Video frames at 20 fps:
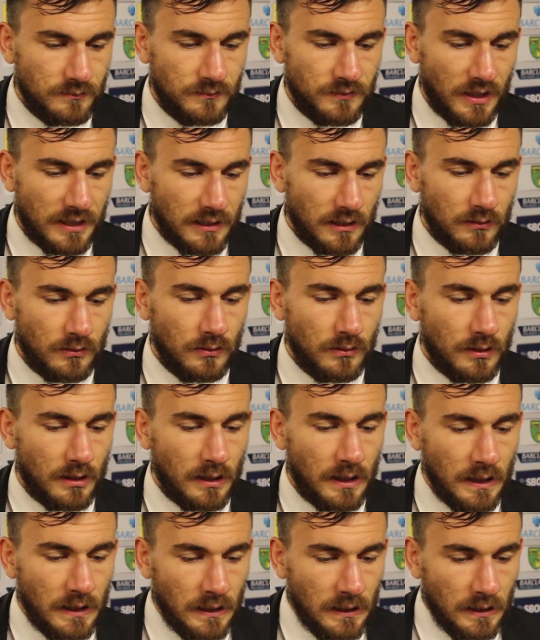trying to
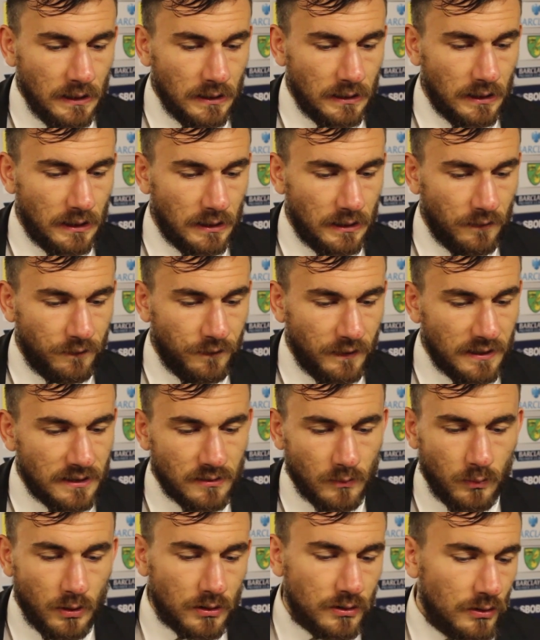do the
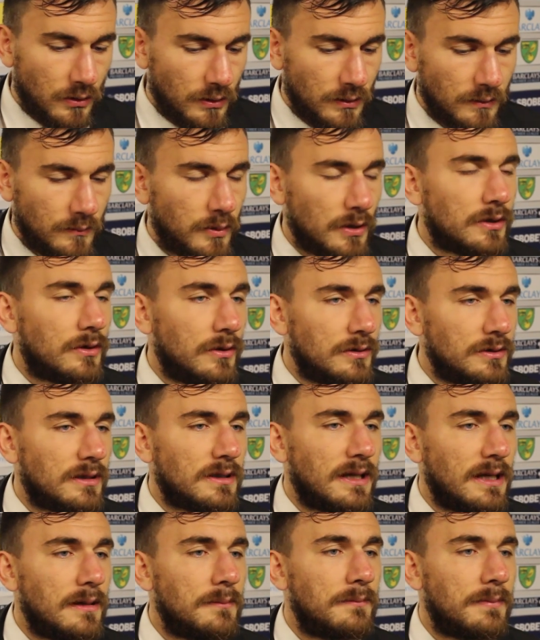things and work on
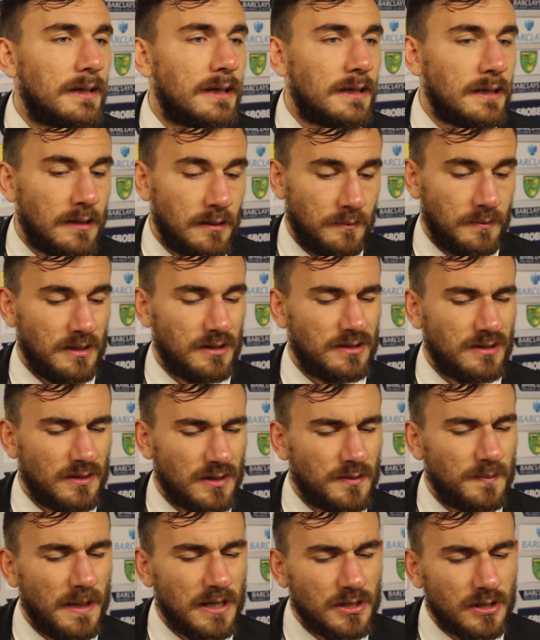your game.
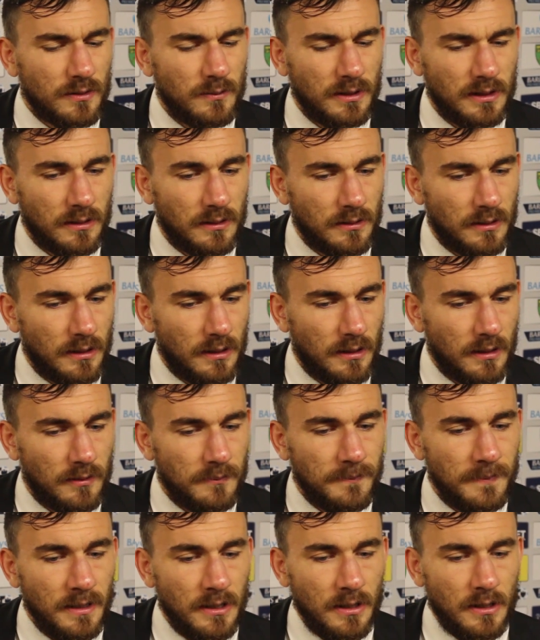Especially
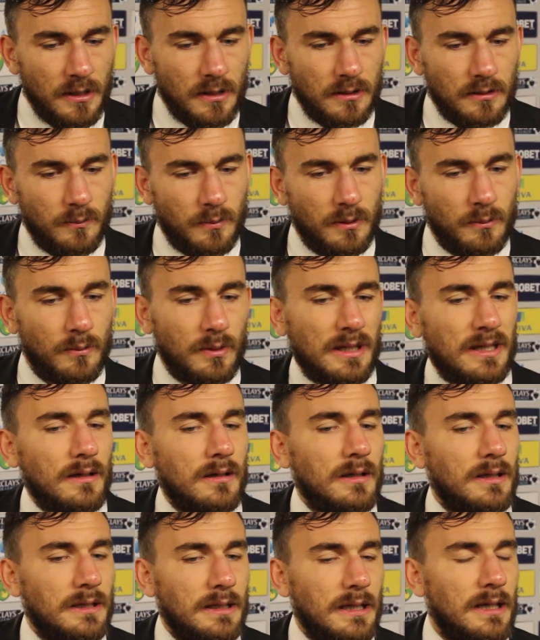when we
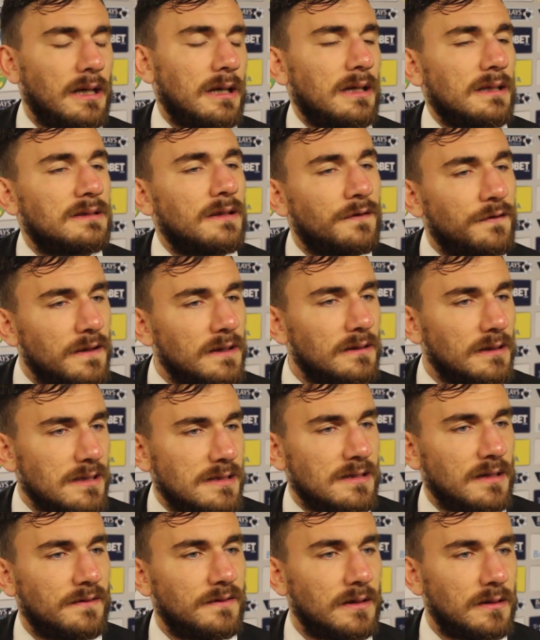get a defeat like
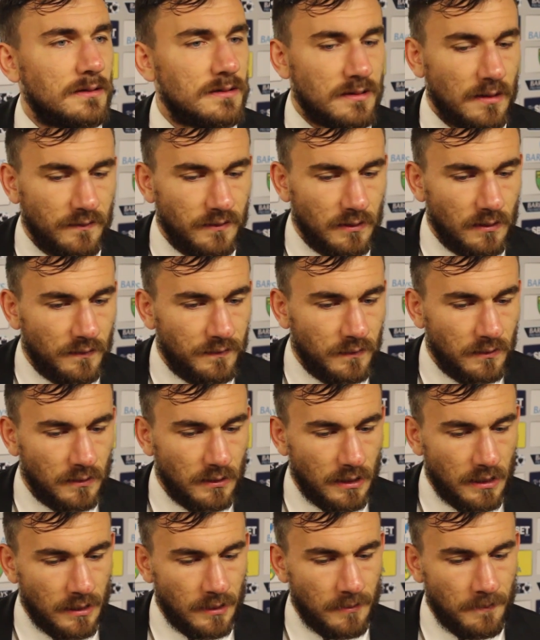
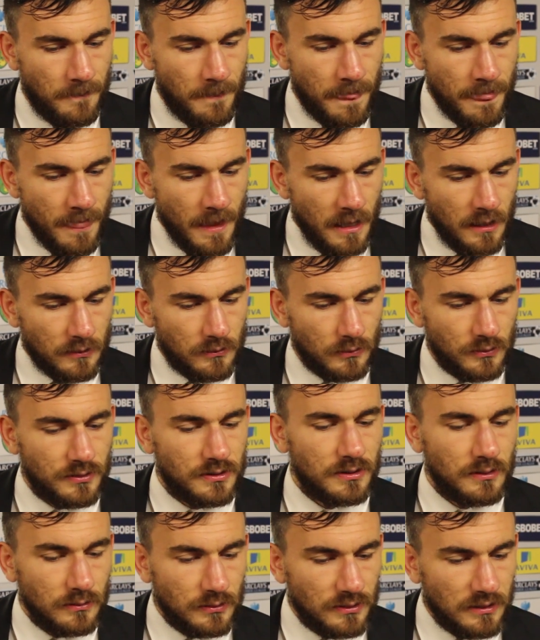7-0.
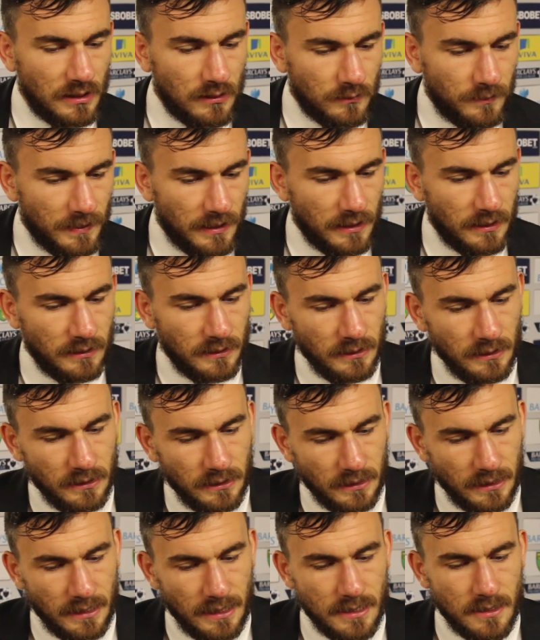Those little bit
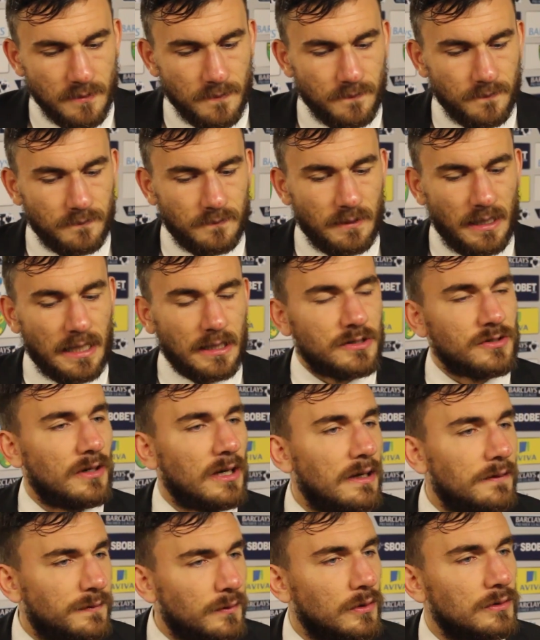of
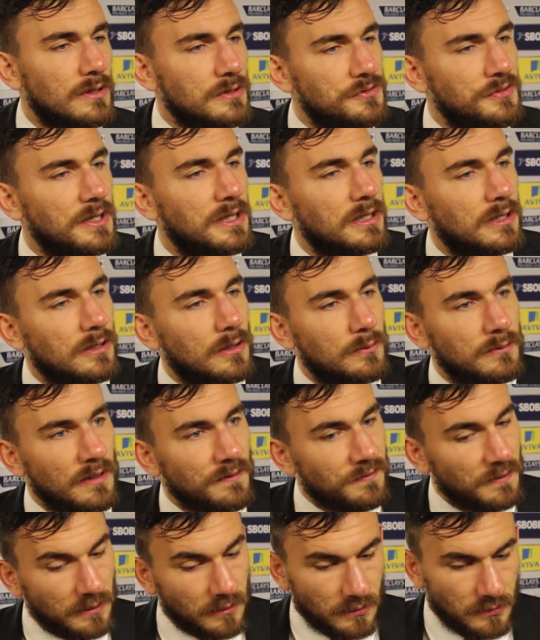extra effort on the training ground,
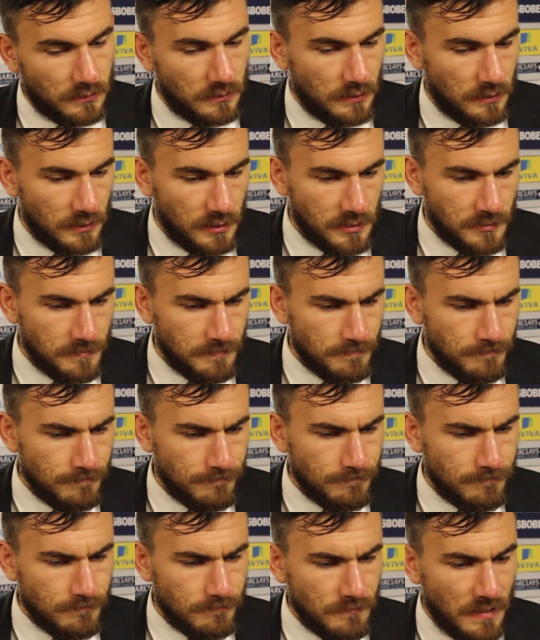I think
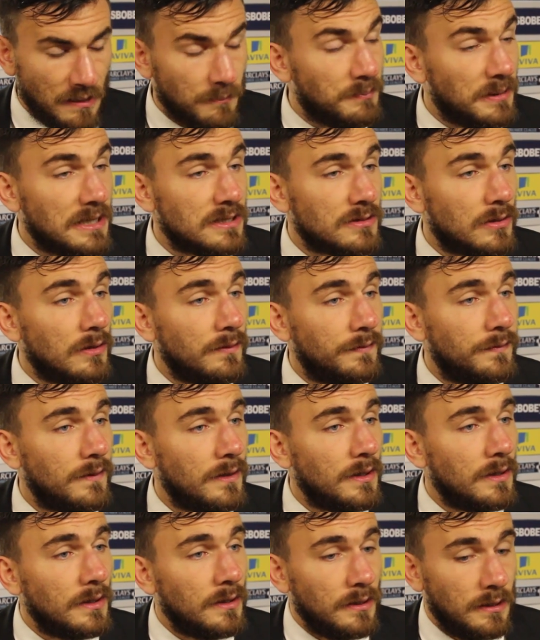it pays off.
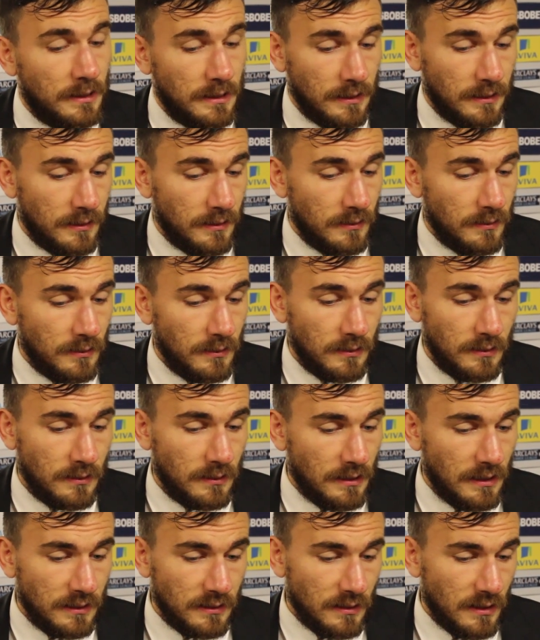
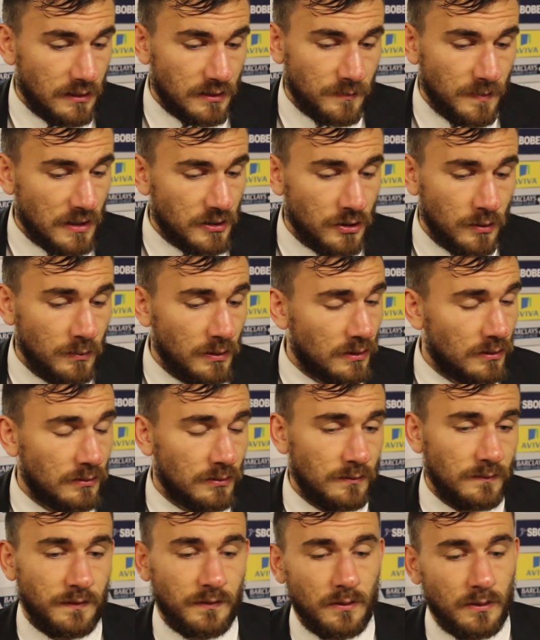And especially when you're
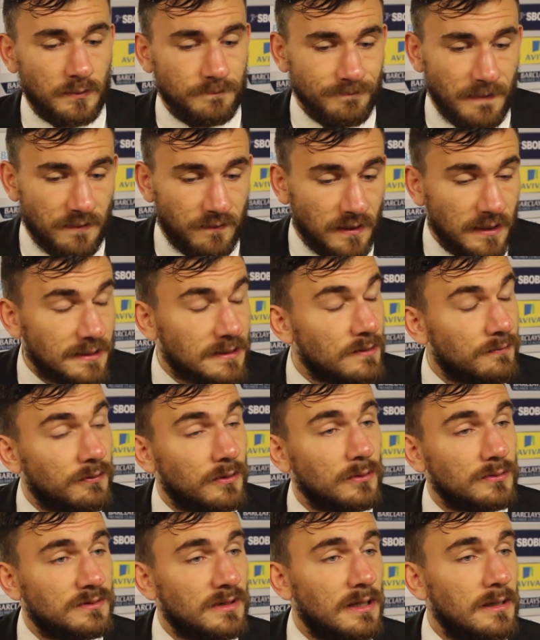going through a very
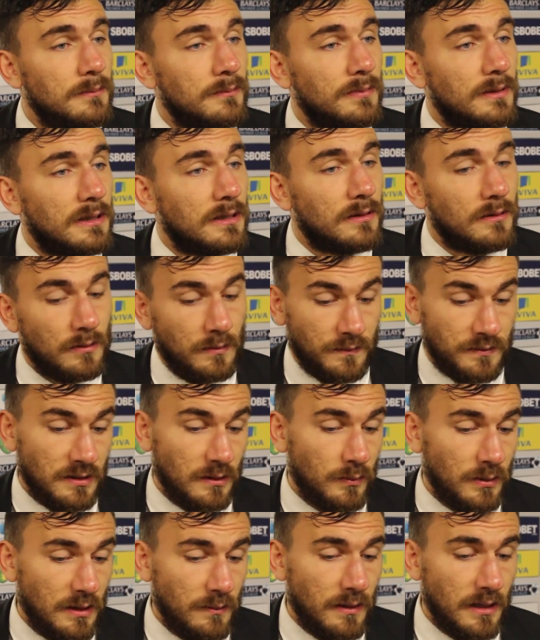difficult time, like
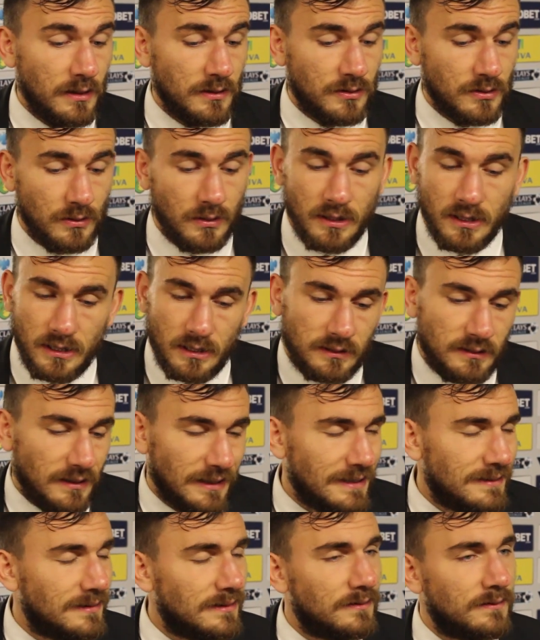obviously we were. So
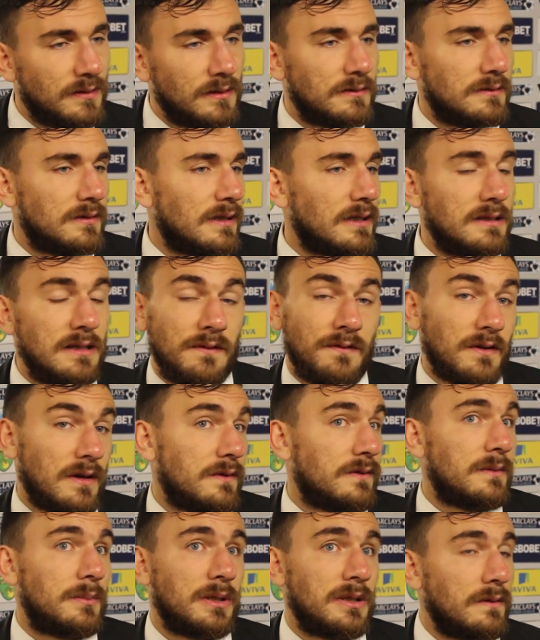delighted for
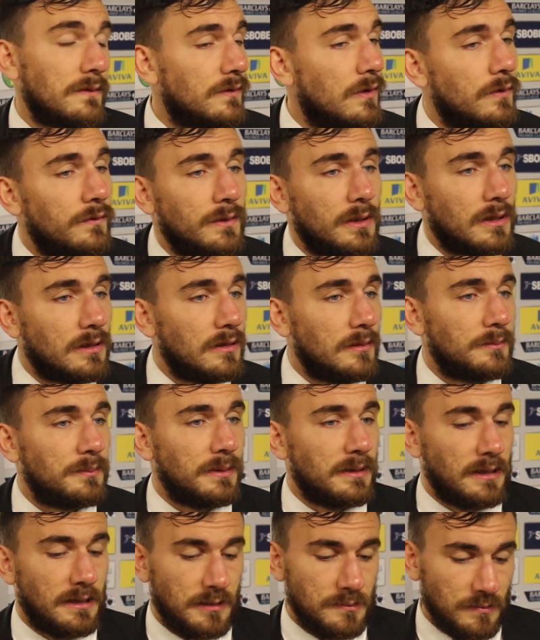everybody involved with the club
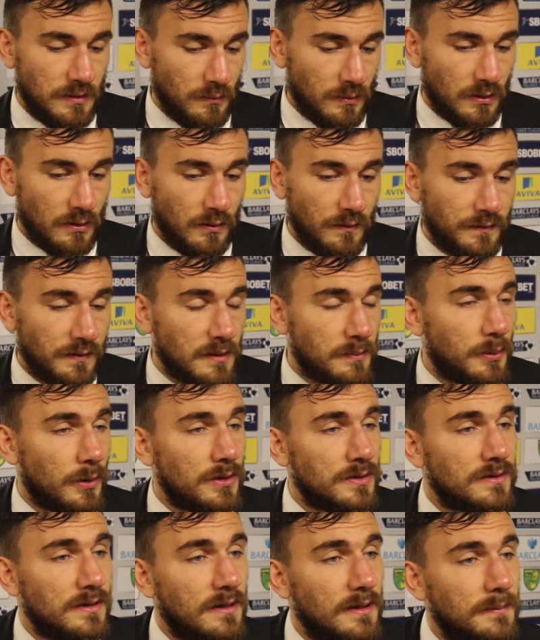that we got 3
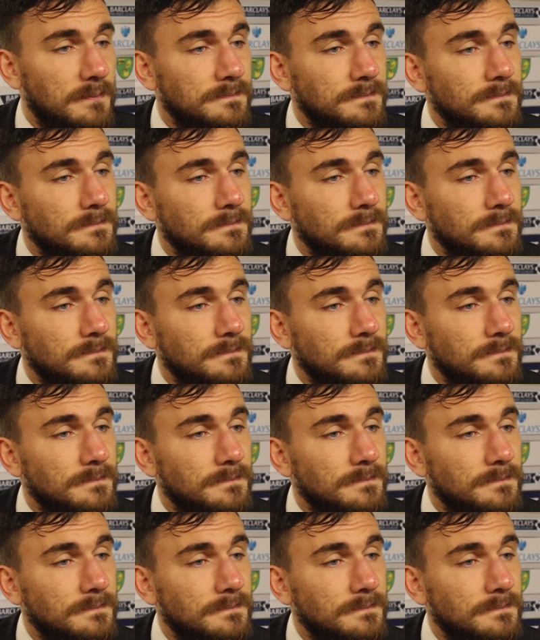points today.